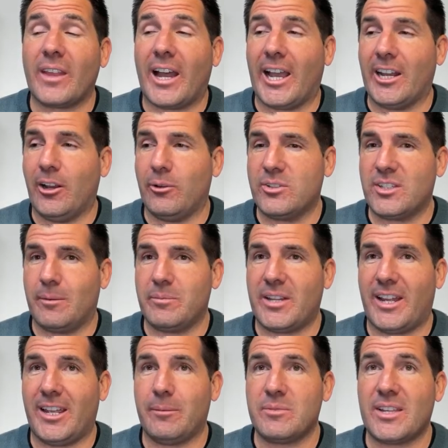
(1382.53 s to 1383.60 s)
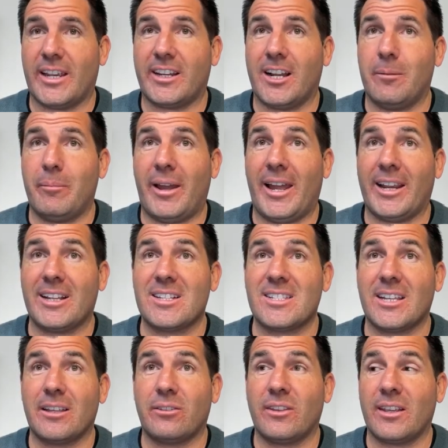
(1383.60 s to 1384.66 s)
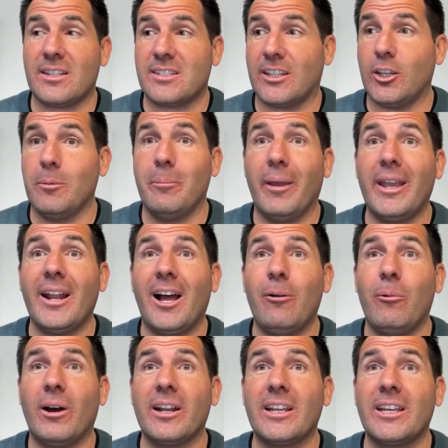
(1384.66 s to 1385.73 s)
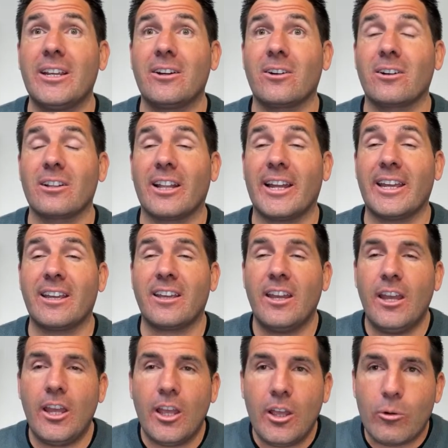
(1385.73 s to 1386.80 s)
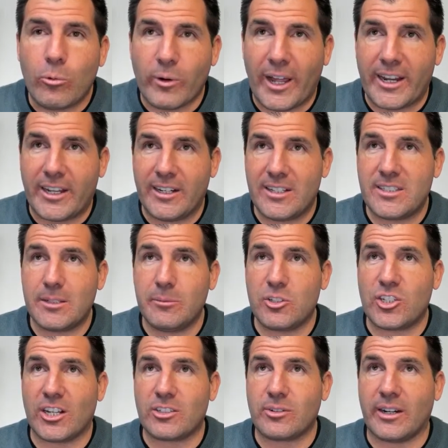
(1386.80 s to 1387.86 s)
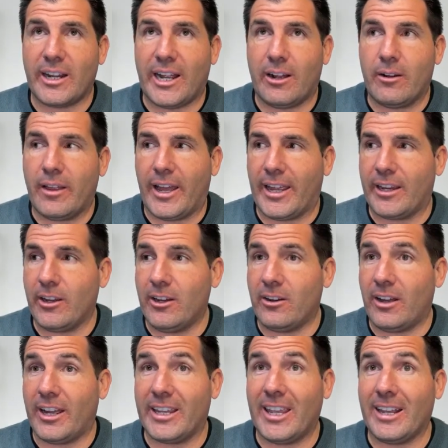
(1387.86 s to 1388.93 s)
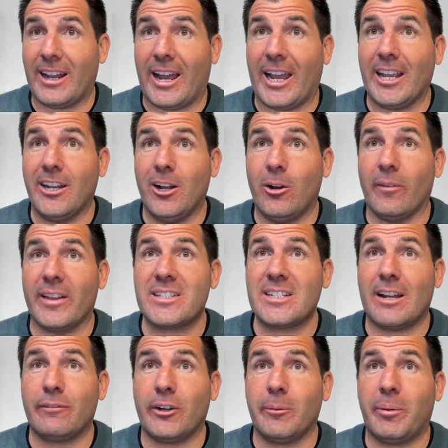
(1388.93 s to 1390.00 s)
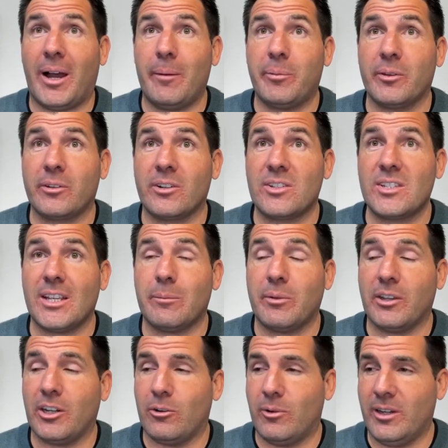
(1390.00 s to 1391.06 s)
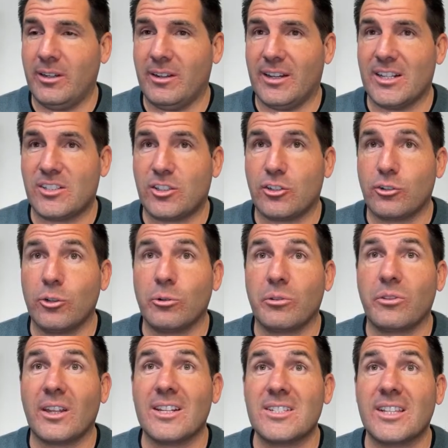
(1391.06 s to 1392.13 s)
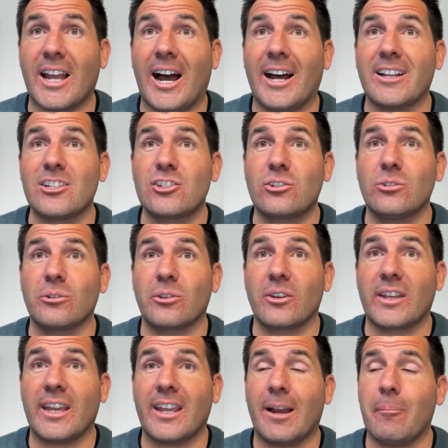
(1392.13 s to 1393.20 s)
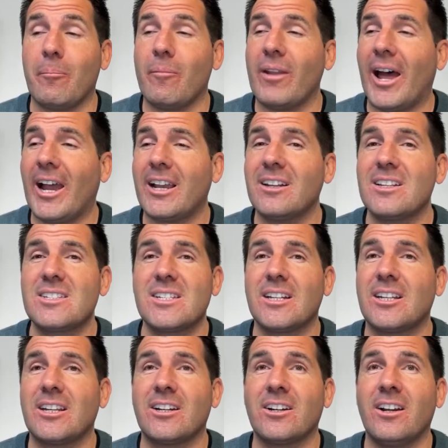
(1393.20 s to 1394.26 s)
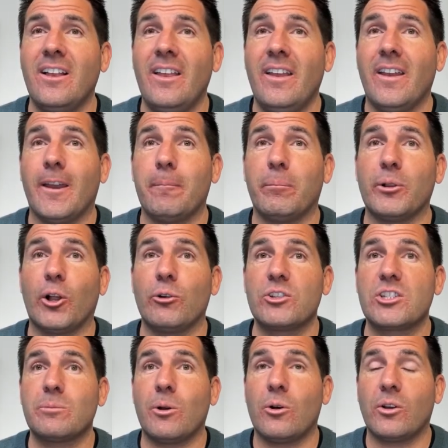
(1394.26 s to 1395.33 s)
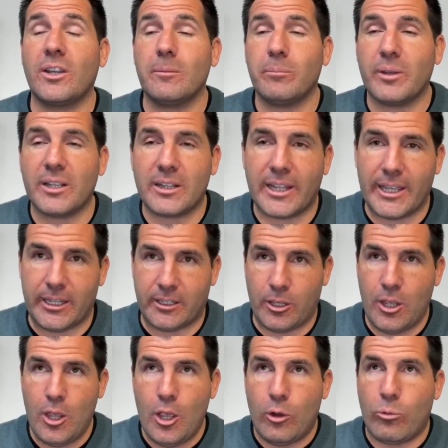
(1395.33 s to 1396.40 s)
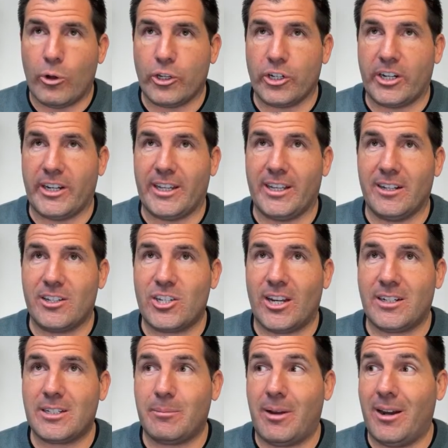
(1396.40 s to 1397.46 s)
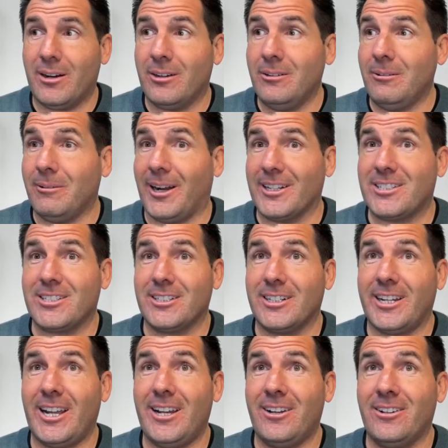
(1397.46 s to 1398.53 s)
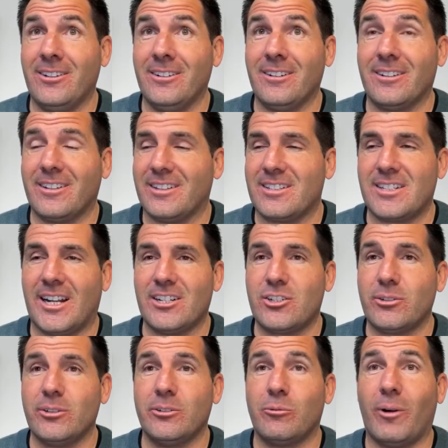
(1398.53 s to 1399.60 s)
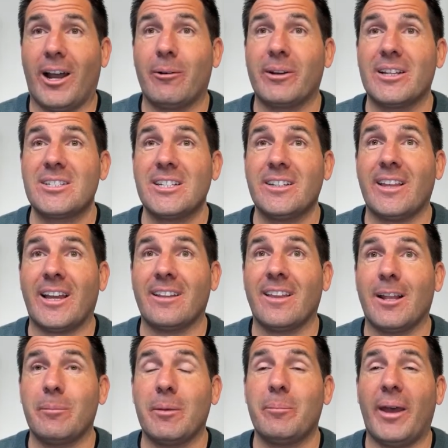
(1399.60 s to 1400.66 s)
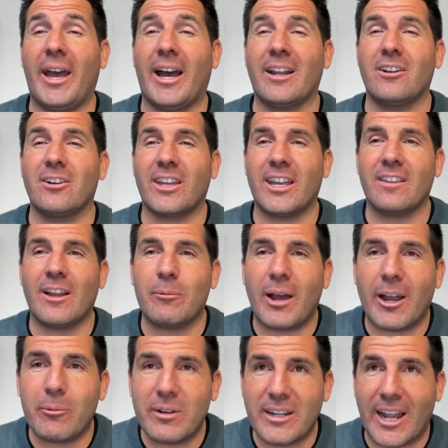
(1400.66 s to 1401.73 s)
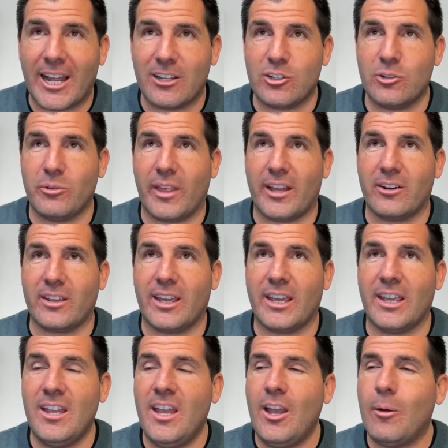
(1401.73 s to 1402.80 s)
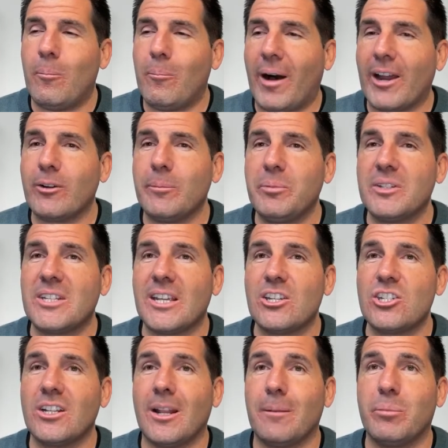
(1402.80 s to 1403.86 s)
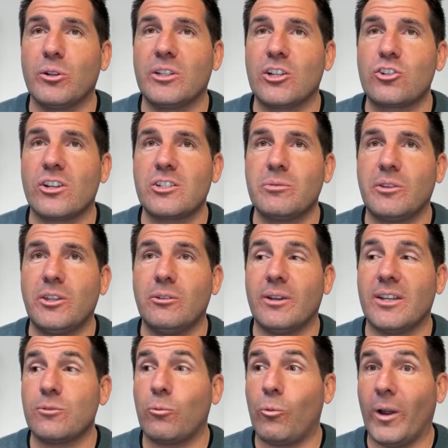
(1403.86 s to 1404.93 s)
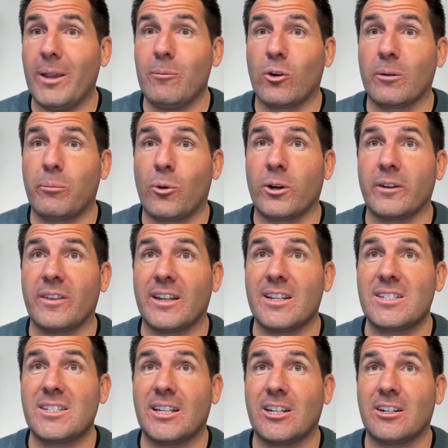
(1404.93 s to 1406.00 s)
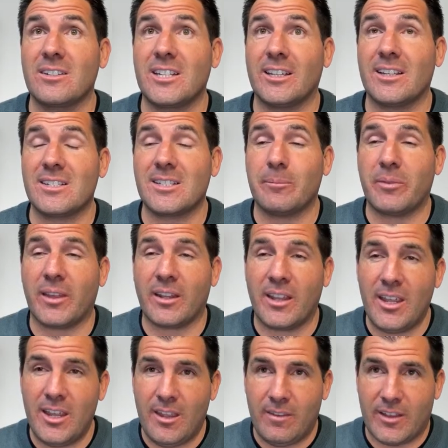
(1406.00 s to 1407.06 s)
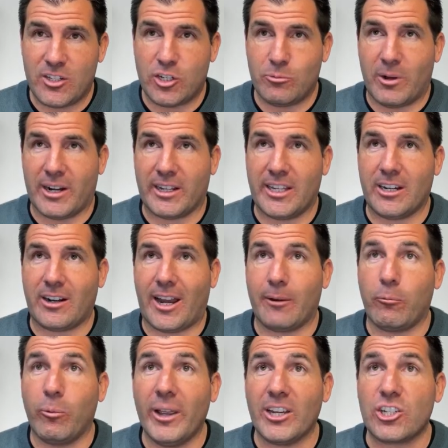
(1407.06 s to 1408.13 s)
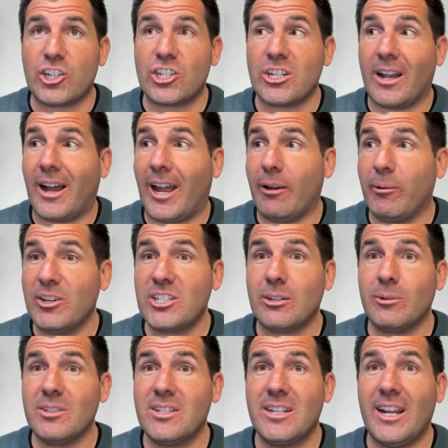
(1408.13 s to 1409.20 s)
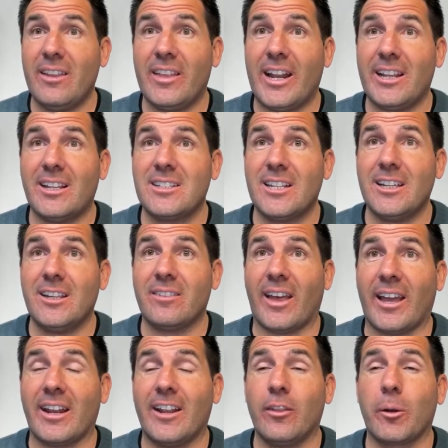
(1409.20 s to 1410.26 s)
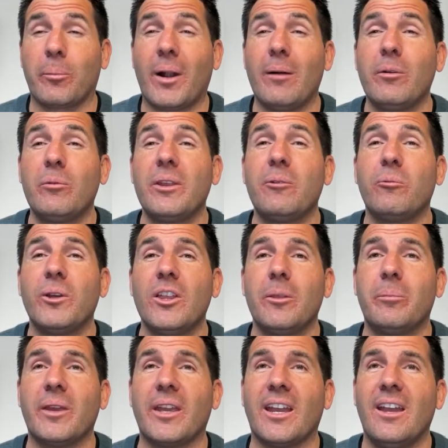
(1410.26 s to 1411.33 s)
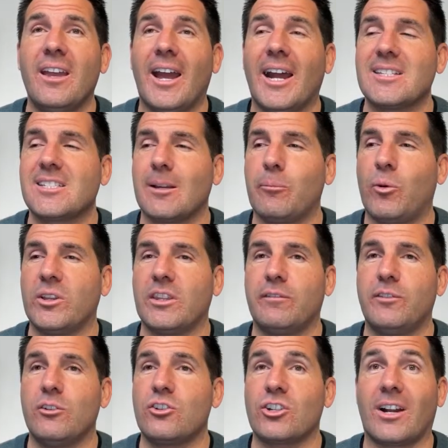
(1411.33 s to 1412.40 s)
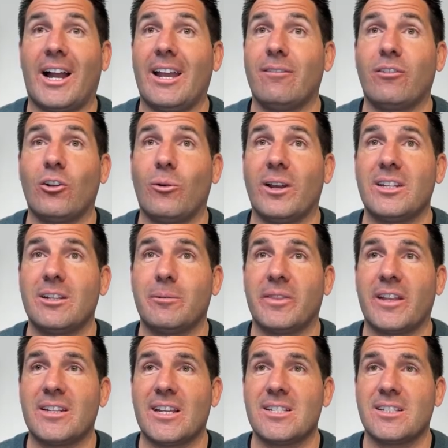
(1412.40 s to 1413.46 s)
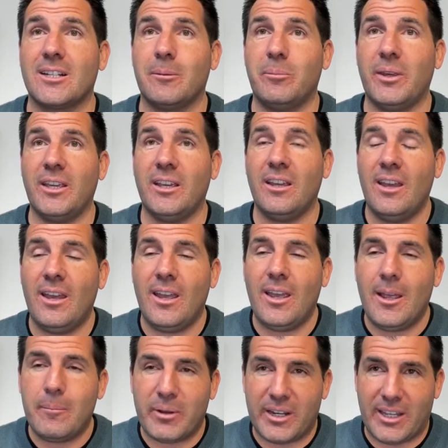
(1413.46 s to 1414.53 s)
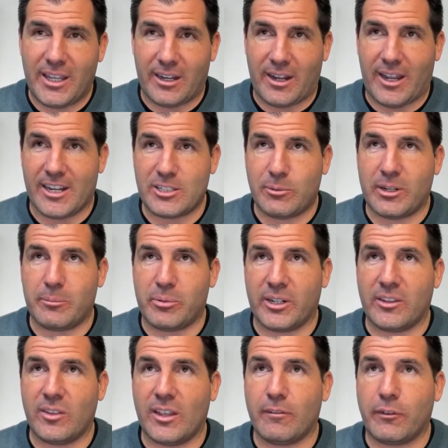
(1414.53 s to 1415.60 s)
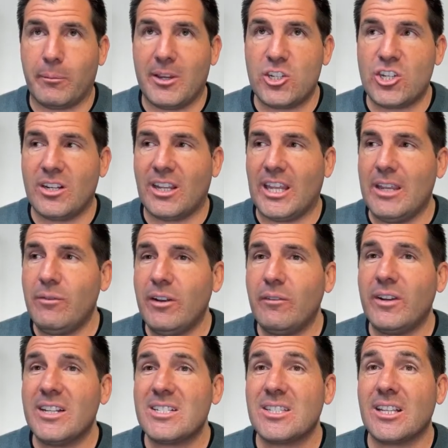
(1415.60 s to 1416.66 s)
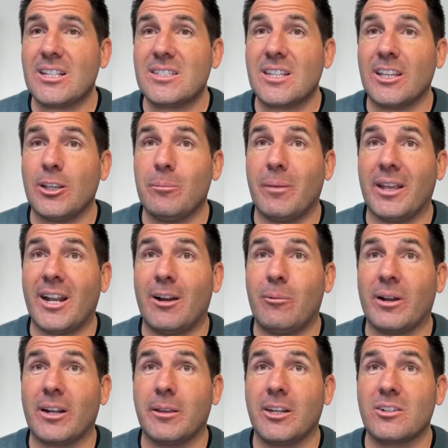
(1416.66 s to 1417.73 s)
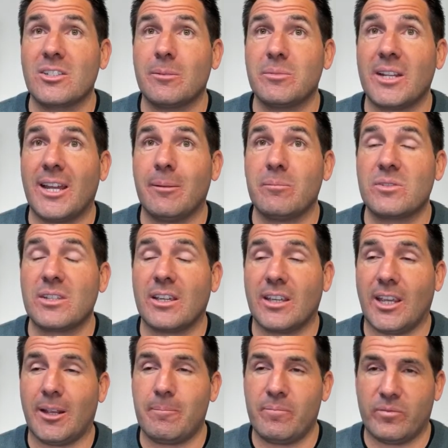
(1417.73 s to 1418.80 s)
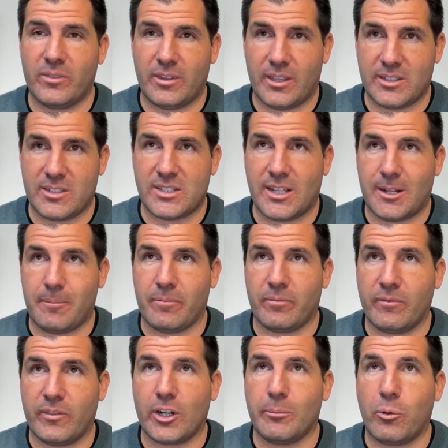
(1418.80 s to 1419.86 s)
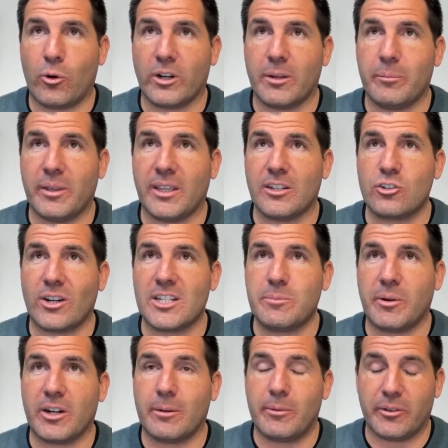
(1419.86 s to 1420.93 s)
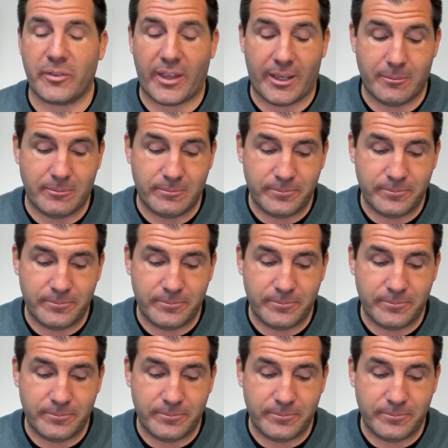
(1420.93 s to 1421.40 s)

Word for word: I know sometimes I come back and say things that you may not want to hear, like, we're not getting stimulus checks right now. I go, again, I know that's not very popular to say, but you know what? It's the truth. It's the honest truth, okay? I'm not going to sit here and blow smoke and be like, well, you're going to get a check tomorrow. Watch your account. It's not true. Why would I say that? That'd be bad, okay? That, I would not do that, okay? My reputation and building trust with you is way more important than to sit here and tell you something that you want to hear. I wish, I wish there was a day that I could tell you that, and there probably will be at some point in the future. I have no idea when that day is going to be, but again, I just want to bring you the information, even if it is things that you may not want to hear sometimes. Again, it's um, very important to be transparent about that.